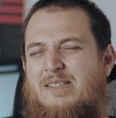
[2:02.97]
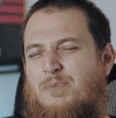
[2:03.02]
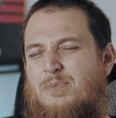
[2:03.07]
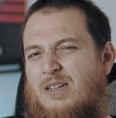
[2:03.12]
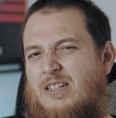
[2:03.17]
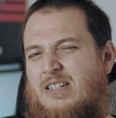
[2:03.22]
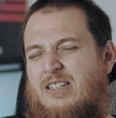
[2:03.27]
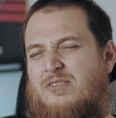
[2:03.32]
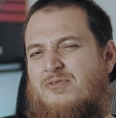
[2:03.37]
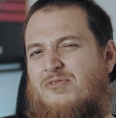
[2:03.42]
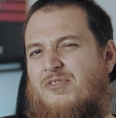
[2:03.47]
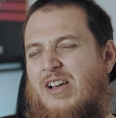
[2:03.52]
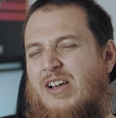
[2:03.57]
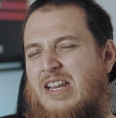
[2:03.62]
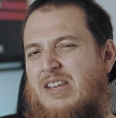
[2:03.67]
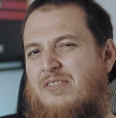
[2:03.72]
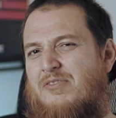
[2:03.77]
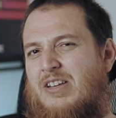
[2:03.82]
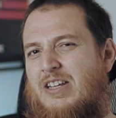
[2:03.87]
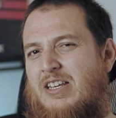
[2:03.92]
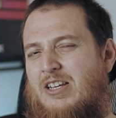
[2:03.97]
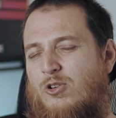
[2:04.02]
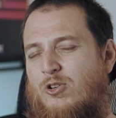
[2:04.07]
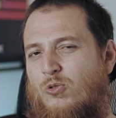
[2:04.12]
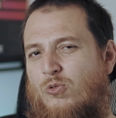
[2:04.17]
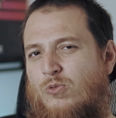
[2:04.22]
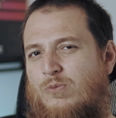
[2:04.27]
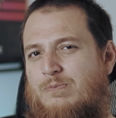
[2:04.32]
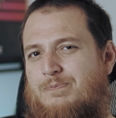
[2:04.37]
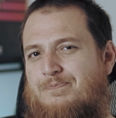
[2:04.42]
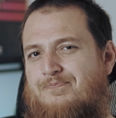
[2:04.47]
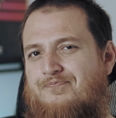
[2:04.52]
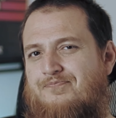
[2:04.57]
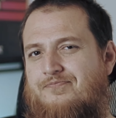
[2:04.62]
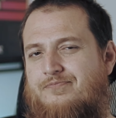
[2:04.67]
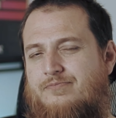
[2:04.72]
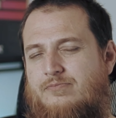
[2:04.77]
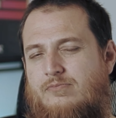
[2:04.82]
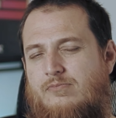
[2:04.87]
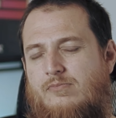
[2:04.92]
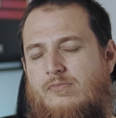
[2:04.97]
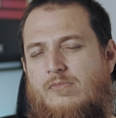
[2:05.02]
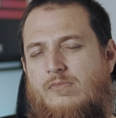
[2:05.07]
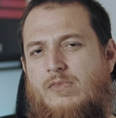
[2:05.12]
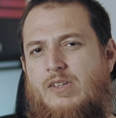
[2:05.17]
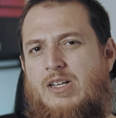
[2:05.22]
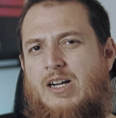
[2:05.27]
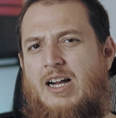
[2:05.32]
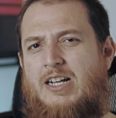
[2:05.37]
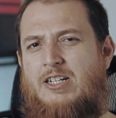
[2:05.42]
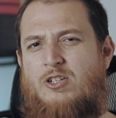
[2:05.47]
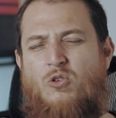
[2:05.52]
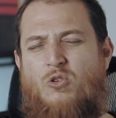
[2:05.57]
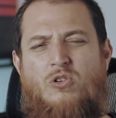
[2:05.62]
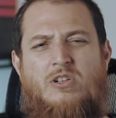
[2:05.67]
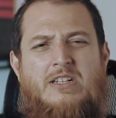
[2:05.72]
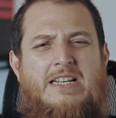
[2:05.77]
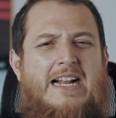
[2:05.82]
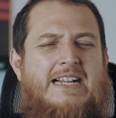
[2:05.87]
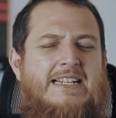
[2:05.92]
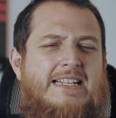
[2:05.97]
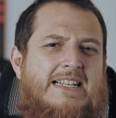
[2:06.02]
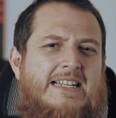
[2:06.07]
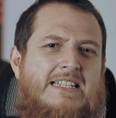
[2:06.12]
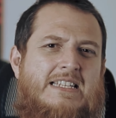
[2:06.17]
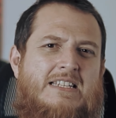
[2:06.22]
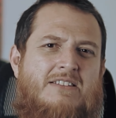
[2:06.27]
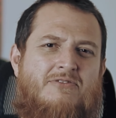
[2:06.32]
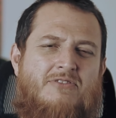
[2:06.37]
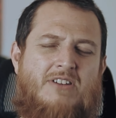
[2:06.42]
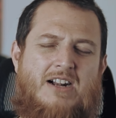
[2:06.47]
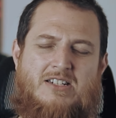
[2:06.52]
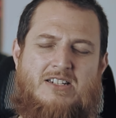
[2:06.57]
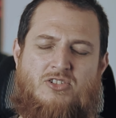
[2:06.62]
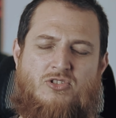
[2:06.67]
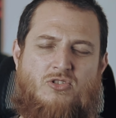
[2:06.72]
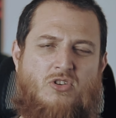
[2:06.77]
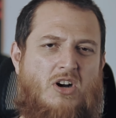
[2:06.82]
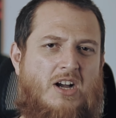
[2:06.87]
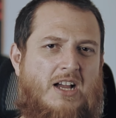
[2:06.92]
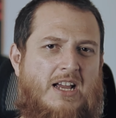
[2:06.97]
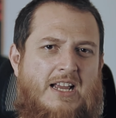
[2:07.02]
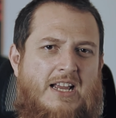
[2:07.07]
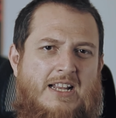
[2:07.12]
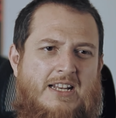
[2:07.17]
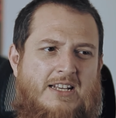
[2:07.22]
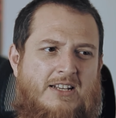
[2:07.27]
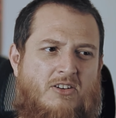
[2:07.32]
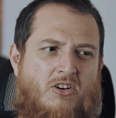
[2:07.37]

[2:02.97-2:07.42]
but it is very, very low. I don't get any wet soil